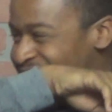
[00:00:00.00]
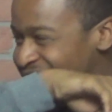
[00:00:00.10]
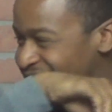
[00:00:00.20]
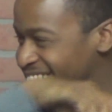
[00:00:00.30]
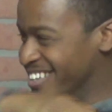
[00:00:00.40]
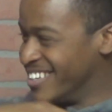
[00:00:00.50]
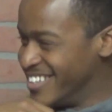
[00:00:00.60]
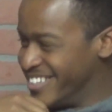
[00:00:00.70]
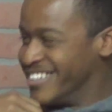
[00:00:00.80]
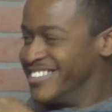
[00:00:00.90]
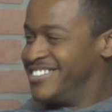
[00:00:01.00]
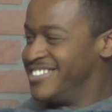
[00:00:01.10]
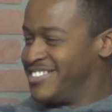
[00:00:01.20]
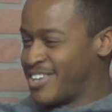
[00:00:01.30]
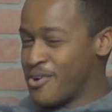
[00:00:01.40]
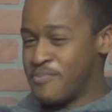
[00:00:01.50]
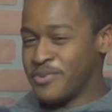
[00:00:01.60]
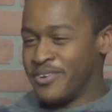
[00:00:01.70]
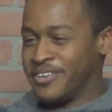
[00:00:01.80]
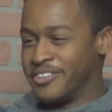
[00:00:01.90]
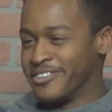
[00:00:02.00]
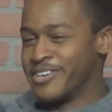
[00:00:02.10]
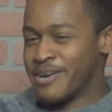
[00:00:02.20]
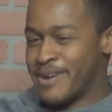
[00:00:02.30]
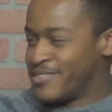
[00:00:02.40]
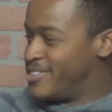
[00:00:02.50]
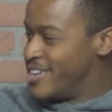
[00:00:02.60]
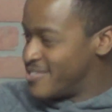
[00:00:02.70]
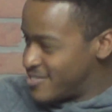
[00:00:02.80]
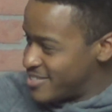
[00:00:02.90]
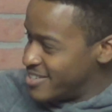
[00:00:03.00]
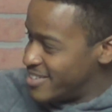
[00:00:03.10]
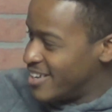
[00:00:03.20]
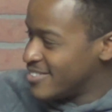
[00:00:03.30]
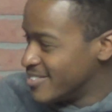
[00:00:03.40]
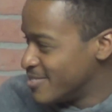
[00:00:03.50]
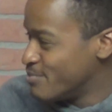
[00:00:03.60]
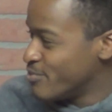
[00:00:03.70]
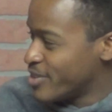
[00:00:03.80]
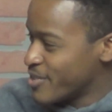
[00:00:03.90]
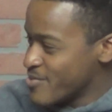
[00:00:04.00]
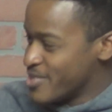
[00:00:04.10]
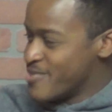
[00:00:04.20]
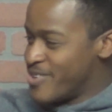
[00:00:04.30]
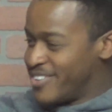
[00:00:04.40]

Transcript: Oh, jeez. I hope you all are learning about the nation state and nationalism really well,